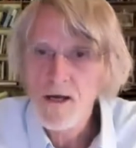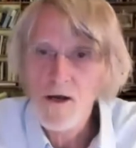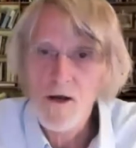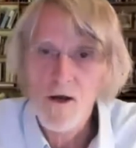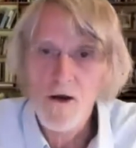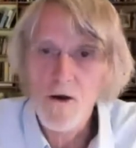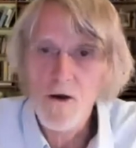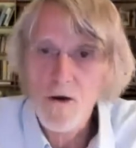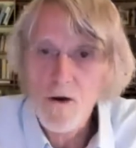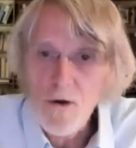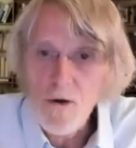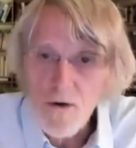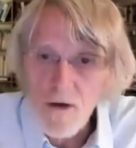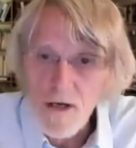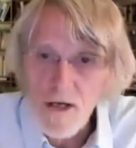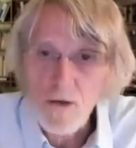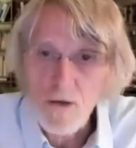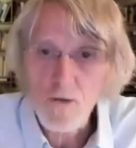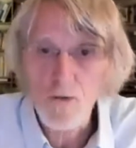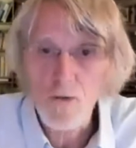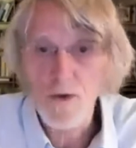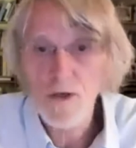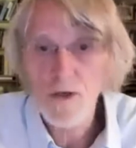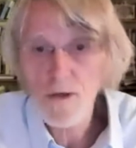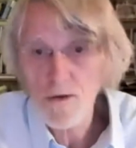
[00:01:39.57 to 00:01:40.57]

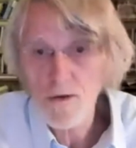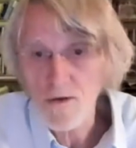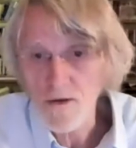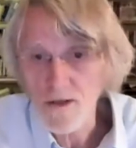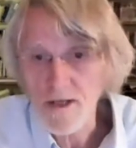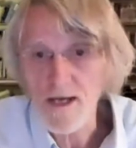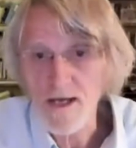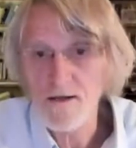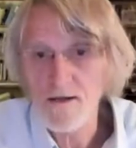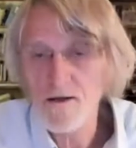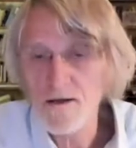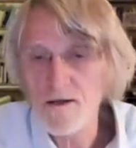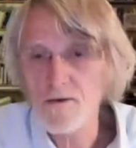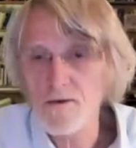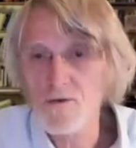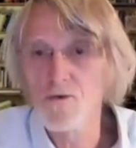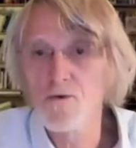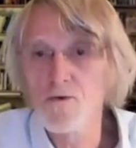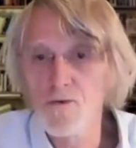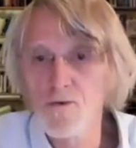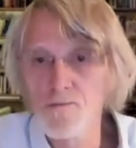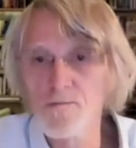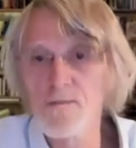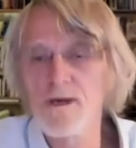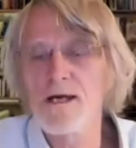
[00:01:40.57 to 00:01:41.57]
it will tend
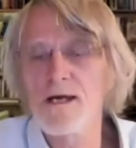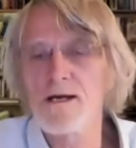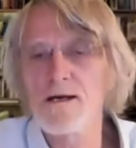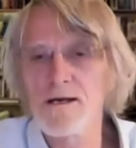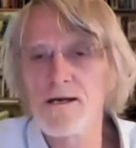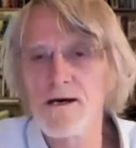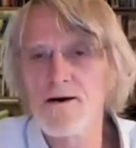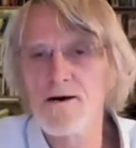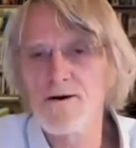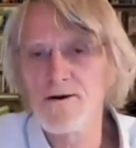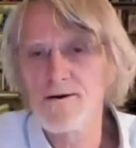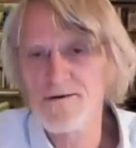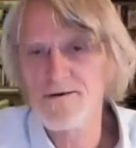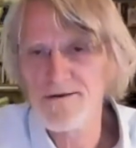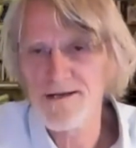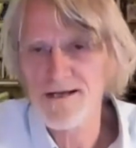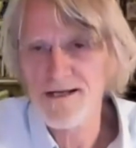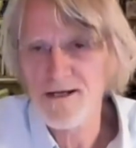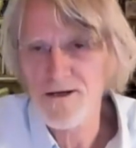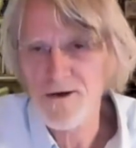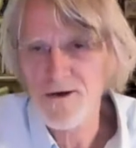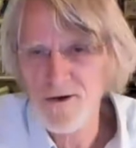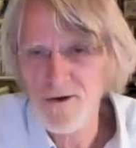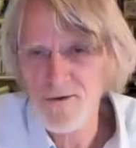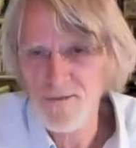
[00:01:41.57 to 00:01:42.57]
to make our
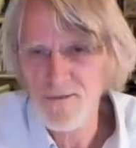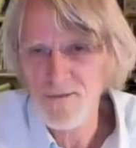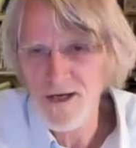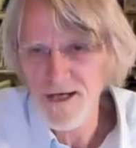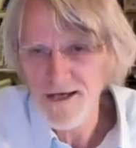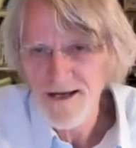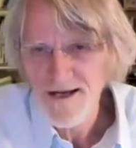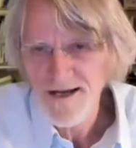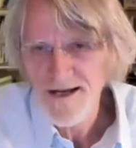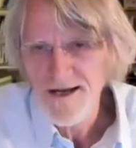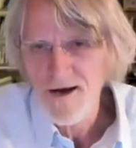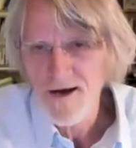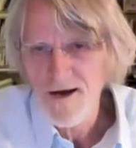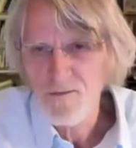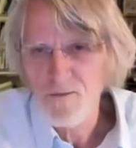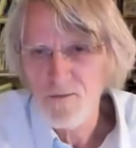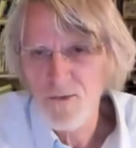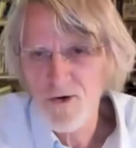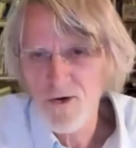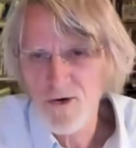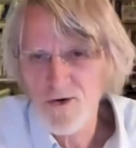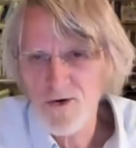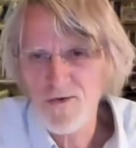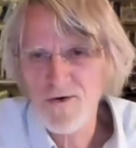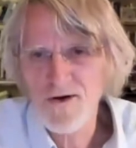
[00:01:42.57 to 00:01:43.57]
economy
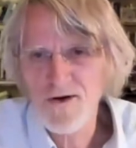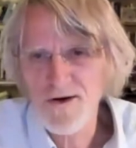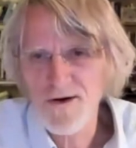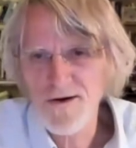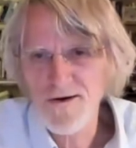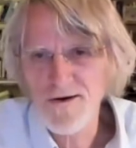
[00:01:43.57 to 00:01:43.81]
more